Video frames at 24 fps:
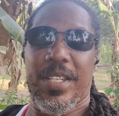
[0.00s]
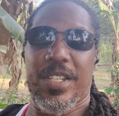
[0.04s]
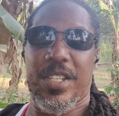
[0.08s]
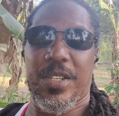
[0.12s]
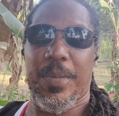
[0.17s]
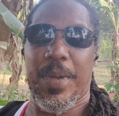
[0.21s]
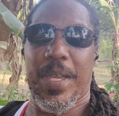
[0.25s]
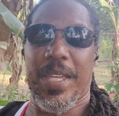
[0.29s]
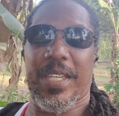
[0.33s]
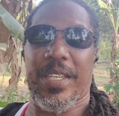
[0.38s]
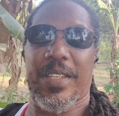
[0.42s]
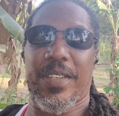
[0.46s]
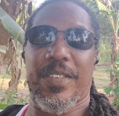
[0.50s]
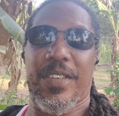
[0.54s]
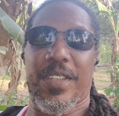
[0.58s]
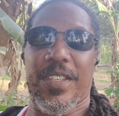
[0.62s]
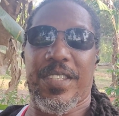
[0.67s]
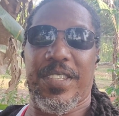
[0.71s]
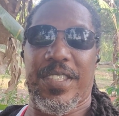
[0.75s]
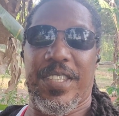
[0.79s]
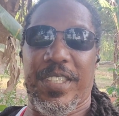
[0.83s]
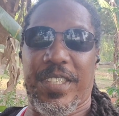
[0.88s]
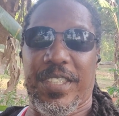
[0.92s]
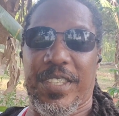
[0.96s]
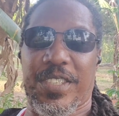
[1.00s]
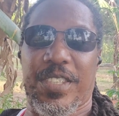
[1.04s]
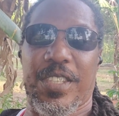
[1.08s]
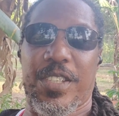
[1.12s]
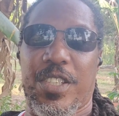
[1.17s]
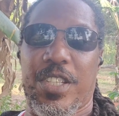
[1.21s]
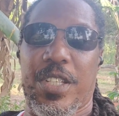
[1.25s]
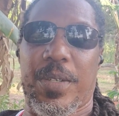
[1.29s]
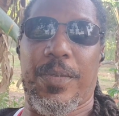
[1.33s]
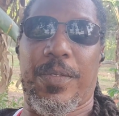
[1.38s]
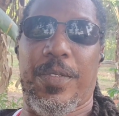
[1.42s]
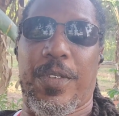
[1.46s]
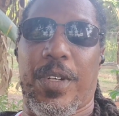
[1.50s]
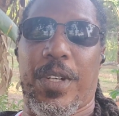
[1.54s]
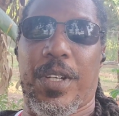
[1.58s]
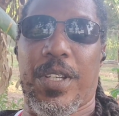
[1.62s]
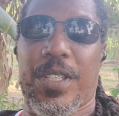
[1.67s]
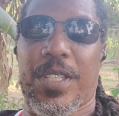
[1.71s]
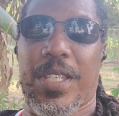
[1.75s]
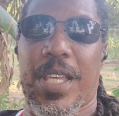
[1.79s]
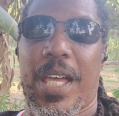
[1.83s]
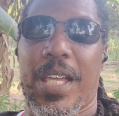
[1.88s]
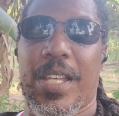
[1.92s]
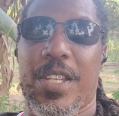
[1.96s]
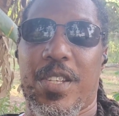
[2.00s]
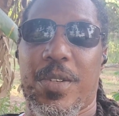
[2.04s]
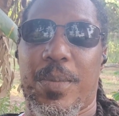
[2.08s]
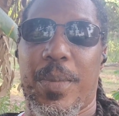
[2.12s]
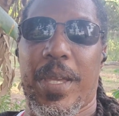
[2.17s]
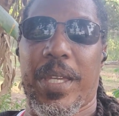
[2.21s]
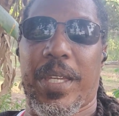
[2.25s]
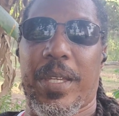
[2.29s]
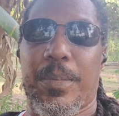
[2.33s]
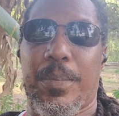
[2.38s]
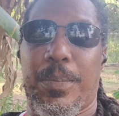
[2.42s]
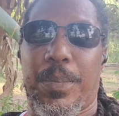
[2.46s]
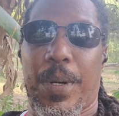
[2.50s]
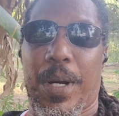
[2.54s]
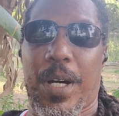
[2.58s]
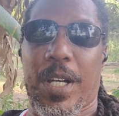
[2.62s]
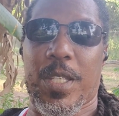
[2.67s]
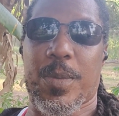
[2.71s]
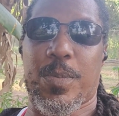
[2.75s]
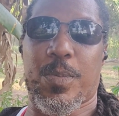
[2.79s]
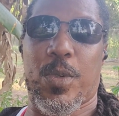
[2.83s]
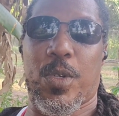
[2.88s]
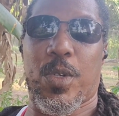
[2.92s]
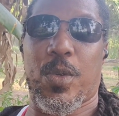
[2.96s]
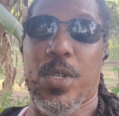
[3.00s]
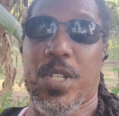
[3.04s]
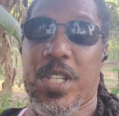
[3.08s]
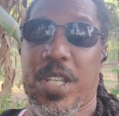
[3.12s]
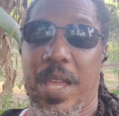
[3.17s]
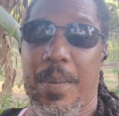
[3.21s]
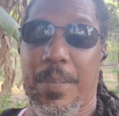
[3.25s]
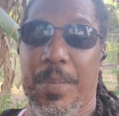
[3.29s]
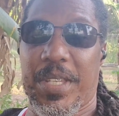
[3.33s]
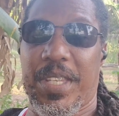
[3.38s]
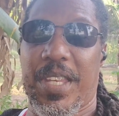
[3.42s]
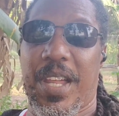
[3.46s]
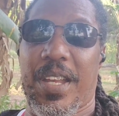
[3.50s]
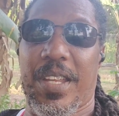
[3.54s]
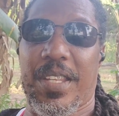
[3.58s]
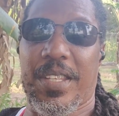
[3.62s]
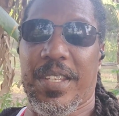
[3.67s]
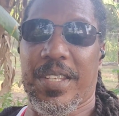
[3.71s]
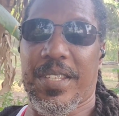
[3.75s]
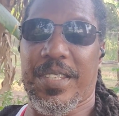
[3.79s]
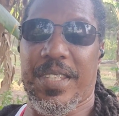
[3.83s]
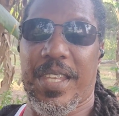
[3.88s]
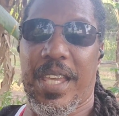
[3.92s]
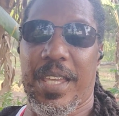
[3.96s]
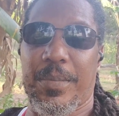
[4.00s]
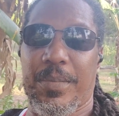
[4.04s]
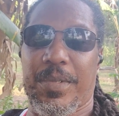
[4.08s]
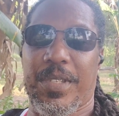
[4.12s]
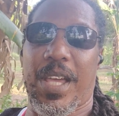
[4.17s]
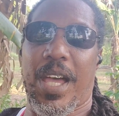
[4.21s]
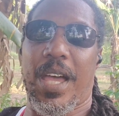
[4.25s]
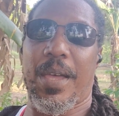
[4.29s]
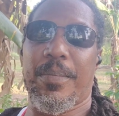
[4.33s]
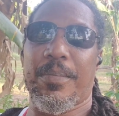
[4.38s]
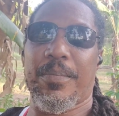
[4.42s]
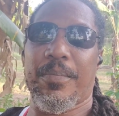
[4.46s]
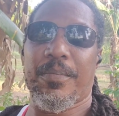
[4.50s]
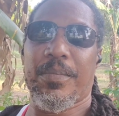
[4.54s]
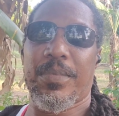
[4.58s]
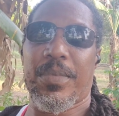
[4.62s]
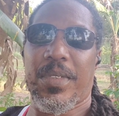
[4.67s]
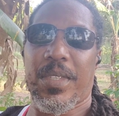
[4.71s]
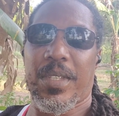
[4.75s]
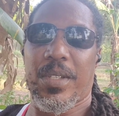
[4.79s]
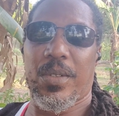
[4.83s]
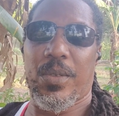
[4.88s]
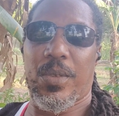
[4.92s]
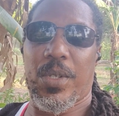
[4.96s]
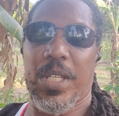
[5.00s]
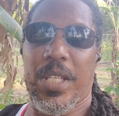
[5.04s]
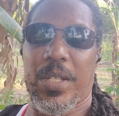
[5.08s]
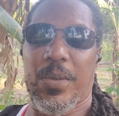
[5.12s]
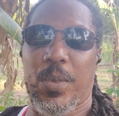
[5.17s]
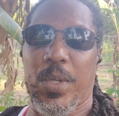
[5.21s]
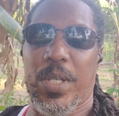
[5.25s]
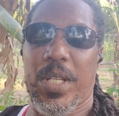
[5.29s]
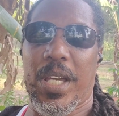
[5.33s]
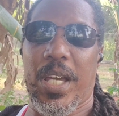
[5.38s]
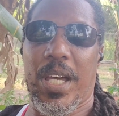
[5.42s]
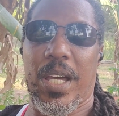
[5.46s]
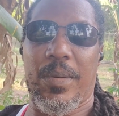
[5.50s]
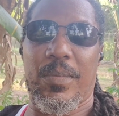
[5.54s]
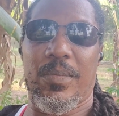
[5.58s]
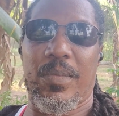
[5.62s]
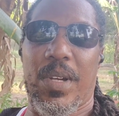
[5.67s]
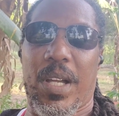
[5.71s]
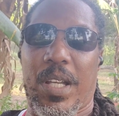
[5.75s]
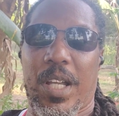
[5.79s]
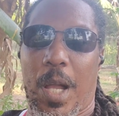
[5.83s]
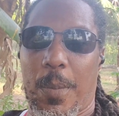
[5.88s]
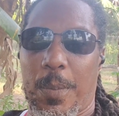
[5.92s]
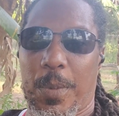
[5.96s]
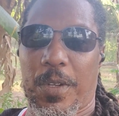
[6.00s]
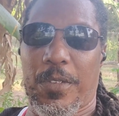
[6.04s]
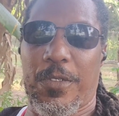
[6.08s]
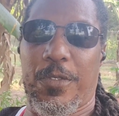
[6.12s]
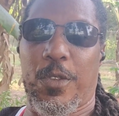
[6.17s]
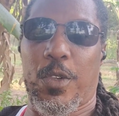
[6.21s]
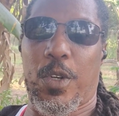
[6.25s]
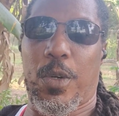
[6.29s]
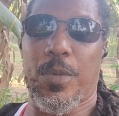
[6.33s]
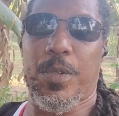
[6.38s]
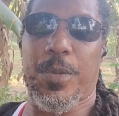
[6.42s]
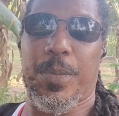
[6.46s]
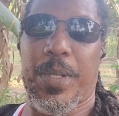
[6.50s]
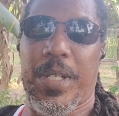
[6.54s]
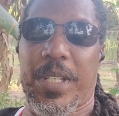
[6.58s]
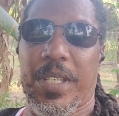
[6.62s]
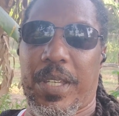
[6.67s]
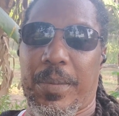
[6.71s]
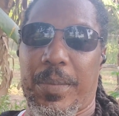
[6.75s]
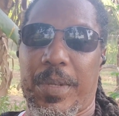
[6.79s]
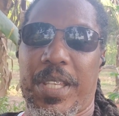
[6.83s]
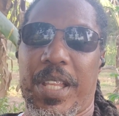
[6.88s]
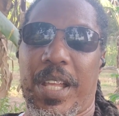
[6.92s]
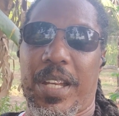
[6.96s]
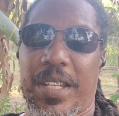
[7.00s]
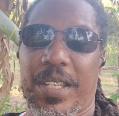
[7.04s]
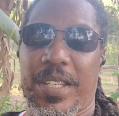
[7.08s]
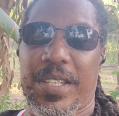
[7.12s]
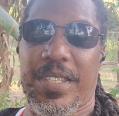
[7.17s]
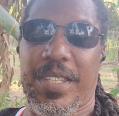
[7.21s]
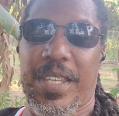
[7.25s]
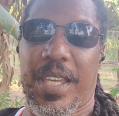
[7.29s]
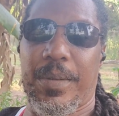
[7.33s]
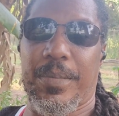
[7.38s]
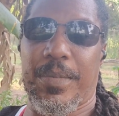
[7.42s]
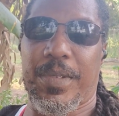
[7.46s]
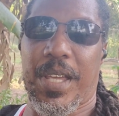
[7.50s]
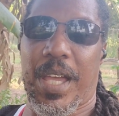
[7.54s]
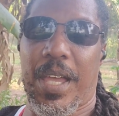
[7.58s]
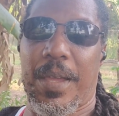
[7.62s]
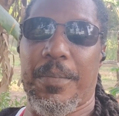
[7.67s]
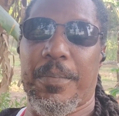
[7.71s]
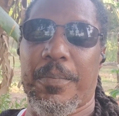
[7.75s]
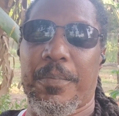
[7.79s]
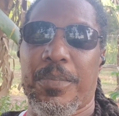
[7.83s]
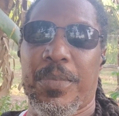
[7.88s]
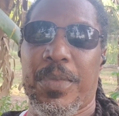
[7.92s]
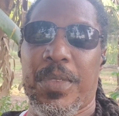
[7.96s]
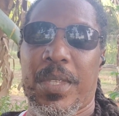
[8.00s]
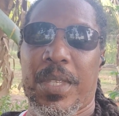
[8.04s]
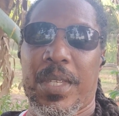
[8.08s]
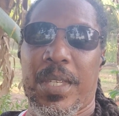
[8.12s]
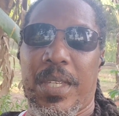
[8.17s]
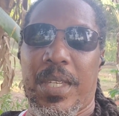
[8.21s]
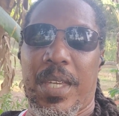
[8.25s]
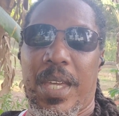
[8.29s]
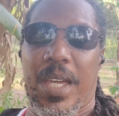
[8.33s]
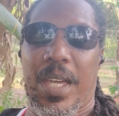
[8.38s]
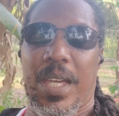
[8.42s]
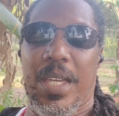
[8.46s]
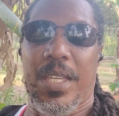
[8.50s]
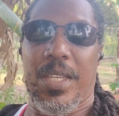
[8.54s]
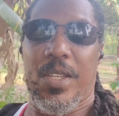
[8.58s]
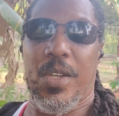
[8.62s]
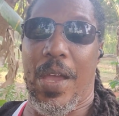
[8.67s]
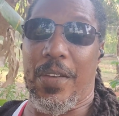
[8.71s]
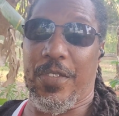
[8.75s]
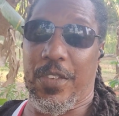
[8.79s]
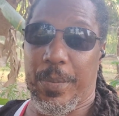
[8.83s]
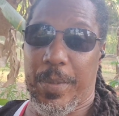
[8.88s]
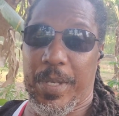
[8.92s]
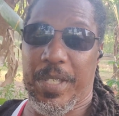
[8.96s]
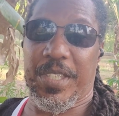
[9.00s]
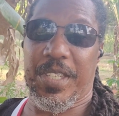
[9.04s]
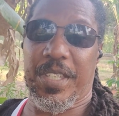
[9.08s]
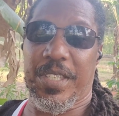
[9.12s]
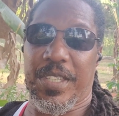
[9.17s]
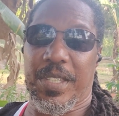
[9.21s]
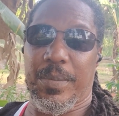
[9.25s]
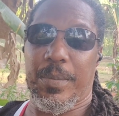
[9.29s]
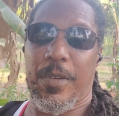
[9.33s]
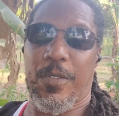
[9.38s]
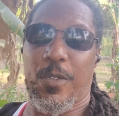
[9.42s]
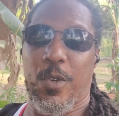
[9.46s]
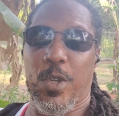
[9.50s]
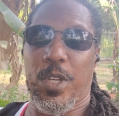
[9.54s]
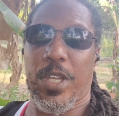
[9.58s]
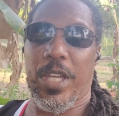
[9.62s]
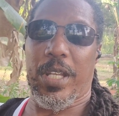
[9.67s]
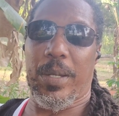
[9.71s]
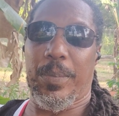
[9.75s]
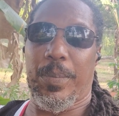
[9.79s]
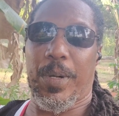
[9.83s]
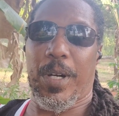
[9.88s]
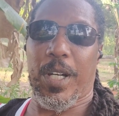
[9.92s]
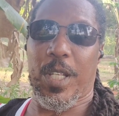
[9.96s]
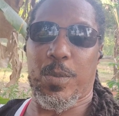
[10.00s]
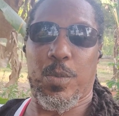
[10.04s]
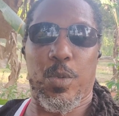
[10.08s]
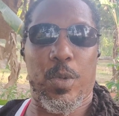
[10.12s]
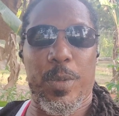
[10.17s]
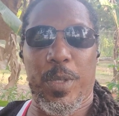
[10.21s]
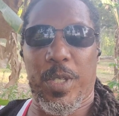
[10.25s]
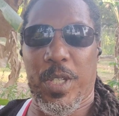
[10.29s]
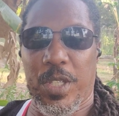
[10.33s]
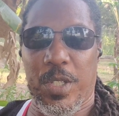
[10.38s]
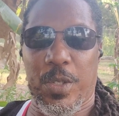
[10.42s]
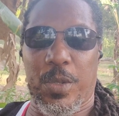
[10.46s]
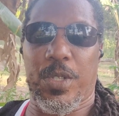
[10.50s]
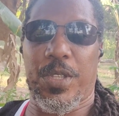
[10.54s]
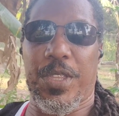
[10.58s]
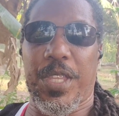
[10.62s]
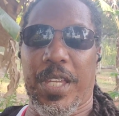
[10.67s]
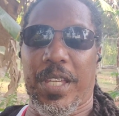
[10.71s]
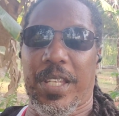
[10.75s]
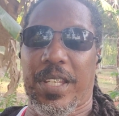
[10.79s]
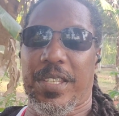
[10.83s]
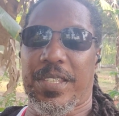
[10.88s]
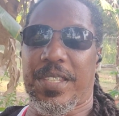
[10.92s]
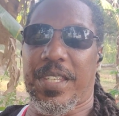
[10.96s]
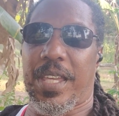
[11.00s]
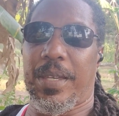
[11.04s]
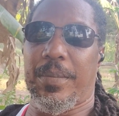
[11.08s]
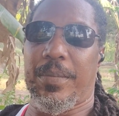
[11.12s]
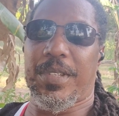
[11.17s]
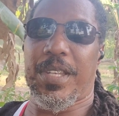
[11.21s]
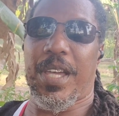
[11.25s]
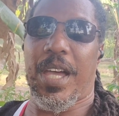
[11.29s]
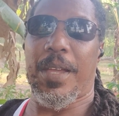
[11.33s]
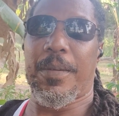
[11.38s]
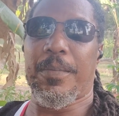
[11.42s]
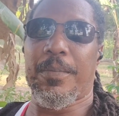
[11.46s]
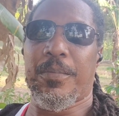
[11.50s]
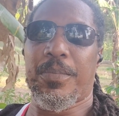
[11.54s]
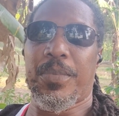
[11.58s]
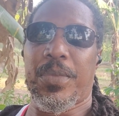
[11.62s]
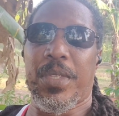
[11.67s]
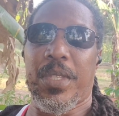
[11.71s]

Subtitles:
Jamaican citizenship first and Jamaican passport, which can be done at the same time with a couple of forms, but it can be done at the same time. You have to be a citizen before you get the passport. You can do the thing at the same time.